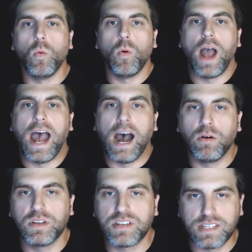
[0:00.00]
how
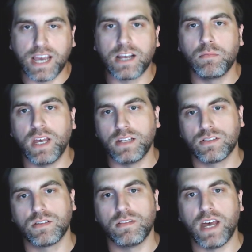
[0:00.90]
to segment
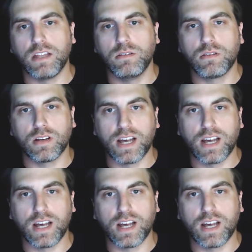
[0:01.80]
so that you can